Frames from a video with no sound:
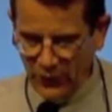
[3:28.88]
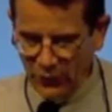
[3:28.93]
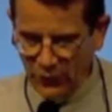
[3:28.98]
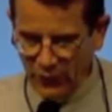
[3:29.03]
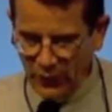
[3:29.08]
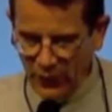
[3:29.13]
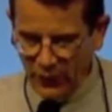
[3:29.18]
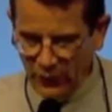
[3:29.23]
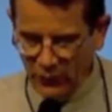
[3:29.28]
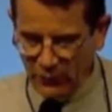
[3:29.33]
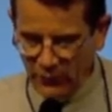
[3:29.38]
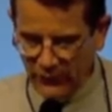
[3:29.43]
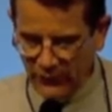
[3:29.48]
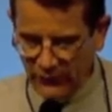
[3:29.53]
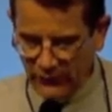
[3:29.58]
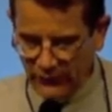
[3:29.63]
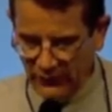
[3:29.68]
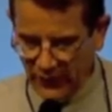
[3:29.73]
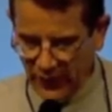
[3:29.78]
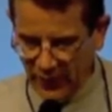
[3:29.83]
to work
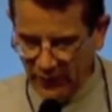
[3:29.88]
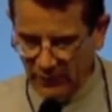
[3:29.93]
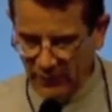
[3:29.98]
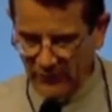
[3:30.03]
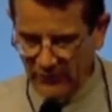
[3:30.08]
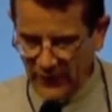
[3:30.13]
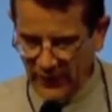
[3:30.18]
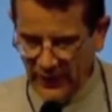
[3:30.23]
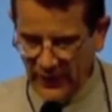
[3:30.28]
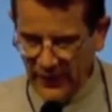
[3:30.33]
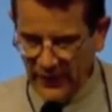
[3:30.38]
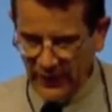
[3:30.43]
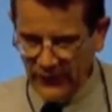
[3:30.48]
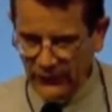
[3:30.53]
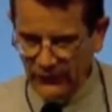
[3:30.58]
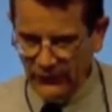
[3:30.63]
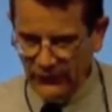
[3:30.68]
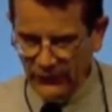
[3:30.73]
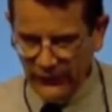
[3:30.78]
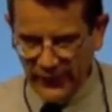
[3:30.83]
with them
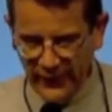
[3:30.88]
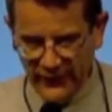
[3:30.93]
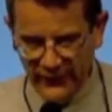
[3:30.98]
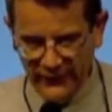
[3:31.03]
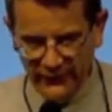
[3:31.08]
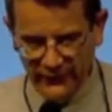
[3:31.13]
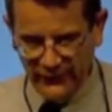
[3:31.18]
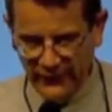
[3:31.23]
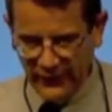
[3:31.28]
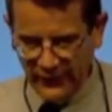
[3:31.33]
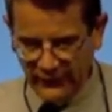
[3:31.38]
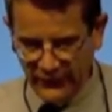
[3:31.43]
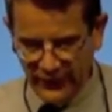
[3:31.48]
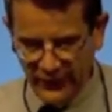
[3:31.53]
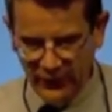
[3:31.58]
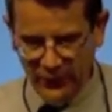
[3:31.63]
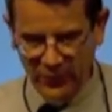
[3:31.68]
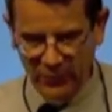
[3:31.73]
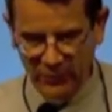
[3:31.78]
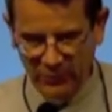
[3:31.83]
in
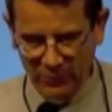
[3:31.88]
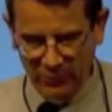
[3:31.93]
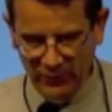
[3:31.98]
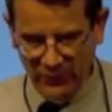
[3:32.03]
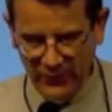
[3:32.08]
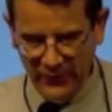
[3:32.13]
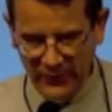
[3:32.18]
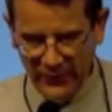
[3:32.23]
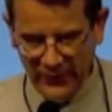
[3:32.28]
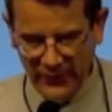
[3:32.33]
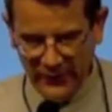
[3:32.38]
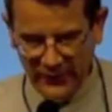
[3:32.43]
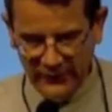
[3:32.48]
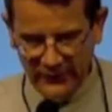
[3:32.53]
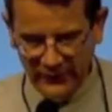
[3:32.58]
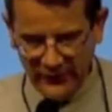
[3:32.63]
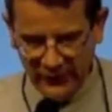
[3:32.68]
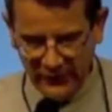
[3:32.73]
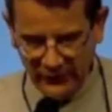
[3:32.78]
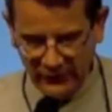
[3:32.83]
setting up
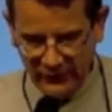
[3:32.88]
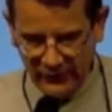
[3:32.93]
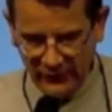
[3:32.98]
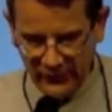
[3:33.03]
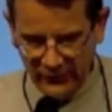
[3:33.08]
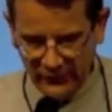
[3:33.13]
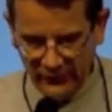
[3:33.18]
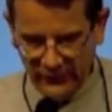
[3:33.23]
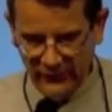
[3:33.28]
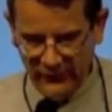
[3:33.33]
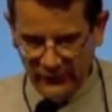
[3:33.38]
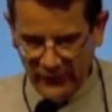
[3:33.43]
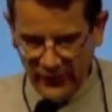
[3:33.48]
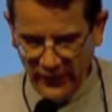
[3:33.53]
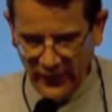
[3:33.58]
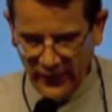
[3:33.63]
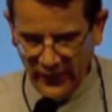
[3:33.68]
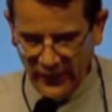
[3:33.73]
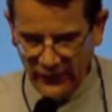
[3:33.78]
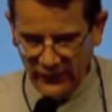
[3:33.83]
catechesis
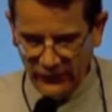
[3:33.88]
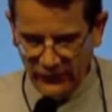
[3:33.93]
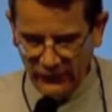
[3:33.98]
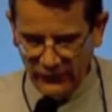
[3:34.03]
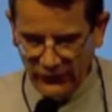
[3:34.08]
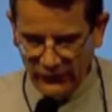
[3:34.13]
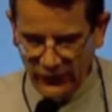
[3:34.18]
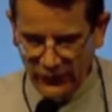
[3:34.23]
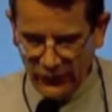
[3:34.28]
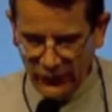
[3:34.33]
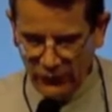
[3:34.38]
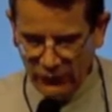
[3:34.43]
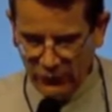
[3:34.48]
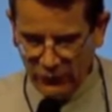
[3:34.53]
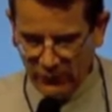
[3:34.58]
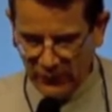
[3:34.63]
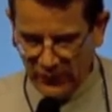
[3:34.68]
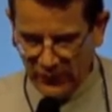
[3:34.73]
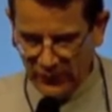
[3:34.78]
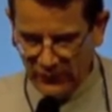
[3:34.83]
in these
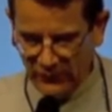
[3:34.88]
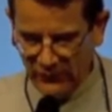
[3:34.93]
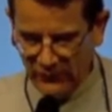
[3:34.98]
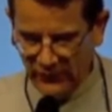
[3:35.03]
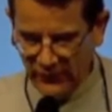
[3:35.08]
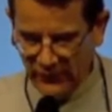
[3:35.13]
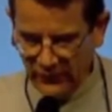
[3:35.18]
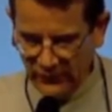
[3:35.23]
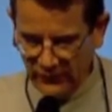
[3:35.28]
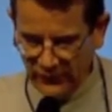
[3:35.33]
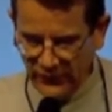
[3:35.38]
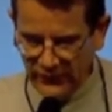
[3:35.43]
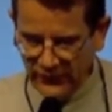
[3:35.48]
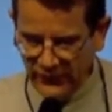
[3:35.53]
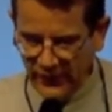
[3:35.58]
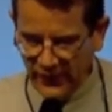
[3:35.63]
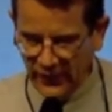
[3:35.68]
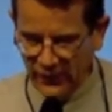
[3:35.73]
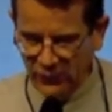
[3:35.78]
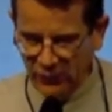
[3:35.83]
countries that
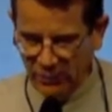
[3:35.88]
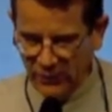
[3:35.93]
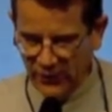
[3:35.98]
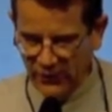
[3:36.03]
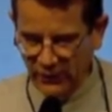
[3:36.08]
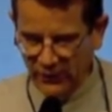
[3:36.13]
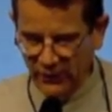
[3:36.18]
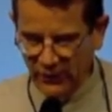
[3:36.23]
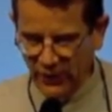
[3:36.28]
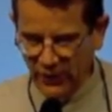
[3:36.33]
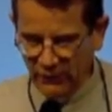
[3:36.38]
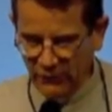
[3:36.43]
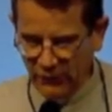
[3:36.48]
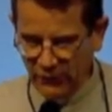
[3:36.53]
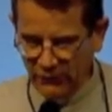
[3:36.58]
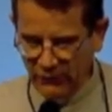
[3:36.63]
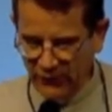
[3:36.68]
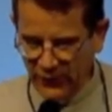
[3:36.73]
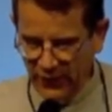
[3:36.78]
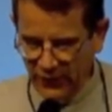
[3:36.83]
had been
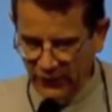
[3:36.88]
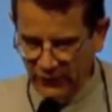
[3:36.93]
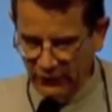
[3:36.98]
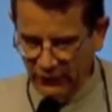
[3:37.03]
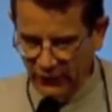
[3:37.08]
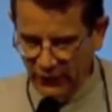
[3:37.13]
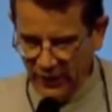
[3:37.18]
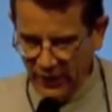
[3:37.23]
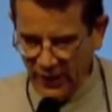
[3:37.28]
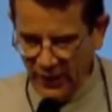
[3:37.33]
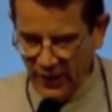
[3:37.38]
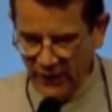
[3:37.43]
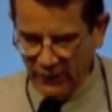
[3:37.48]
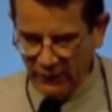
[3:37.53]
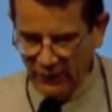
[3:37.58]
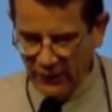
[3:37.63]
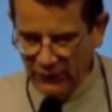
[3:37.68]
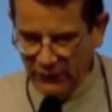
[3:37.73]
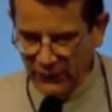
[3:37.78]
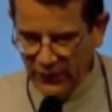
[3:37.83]
ravaged
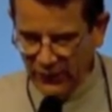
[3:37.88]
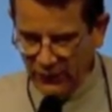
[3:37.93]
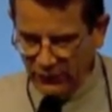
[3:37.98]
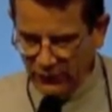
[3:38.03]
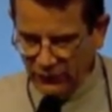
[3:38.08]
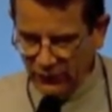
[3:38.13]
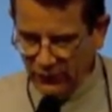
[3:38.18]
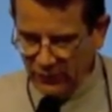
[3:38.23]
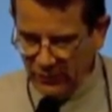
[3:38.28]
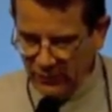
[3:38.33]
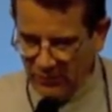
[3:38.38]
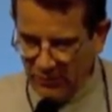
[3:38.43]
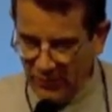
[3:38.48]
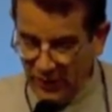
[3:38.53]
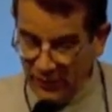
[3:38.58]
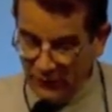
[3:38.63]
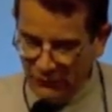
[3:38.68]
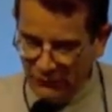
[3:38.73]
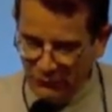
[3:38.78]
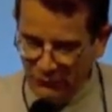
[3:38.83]

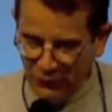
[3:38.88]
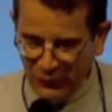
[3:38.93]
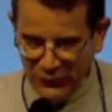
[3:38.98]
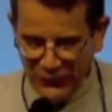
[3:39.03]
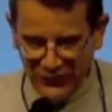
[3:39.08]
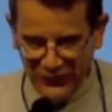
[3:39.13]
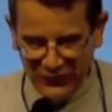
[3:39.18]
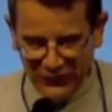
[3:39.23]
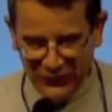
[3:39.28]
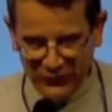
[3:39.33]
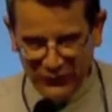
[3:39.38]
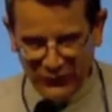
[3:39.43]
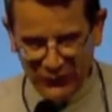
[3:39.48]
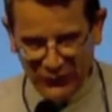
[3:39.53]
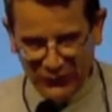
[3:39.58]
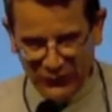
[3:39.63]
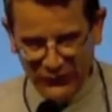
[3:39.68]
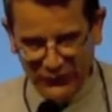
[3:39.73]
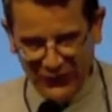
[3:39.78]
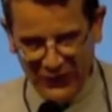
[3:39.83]
by 40
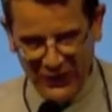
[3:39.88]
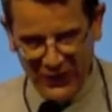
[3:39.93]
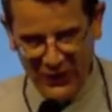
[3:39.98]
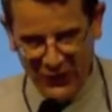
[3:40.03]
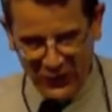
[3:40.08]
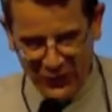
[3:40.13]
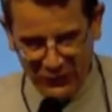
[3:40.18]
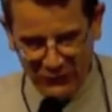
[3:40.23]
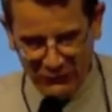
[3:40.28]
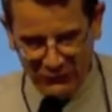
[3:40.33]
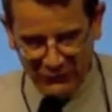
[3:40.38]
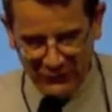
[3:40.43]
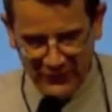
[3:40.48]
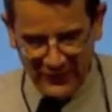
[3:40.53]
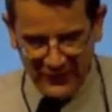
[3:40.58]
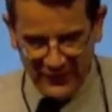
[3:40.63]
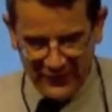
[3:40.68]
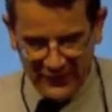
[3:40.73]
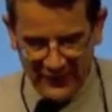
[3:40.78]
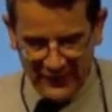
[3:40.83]
years of
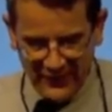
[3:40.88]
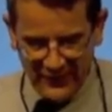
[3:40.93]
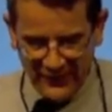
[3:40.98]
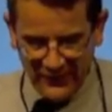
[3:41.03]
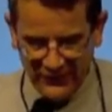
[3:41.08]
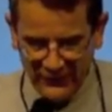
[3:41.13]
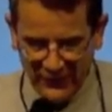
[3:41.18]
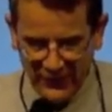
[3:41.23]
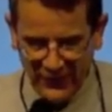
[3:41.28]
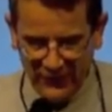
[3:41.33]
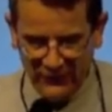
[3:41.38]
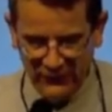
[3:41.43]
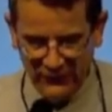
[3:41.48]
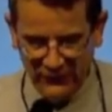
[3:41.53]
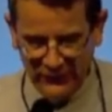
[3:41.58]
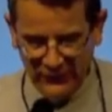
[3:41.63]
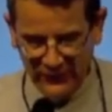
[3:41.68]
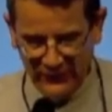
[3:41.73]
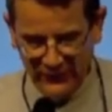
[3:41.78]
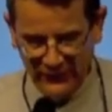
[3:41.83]

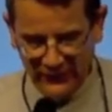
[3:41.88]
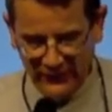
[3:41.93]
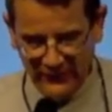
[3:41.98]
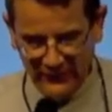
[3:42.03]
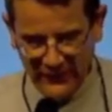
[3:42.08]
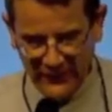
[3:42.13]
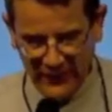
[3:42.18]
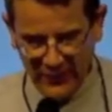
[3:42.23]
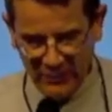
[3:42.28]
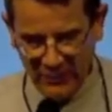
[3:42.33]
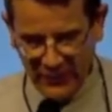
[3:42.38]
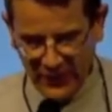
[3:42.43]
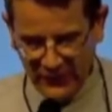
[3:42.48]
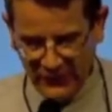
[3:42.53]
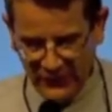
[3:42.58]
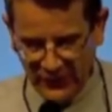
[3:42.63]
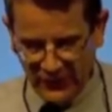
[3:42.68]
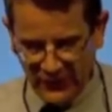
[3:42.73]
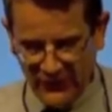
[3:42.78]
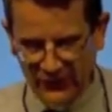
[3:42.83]
atheistic
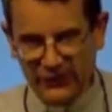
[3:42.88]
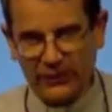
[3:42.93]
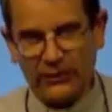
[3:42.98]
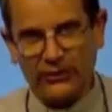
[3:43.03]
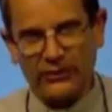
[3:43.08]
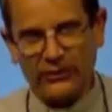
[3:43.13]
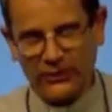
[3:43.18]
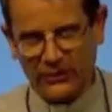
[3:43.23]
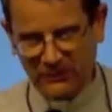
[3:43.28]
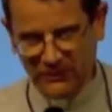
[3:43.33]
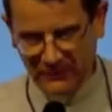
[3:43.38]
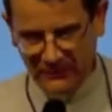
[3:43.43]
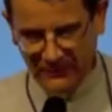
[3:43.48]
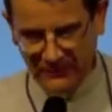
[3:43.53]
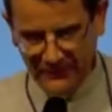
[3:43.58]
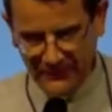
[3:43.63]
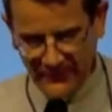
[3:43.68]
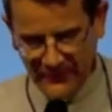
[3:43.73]
materialism.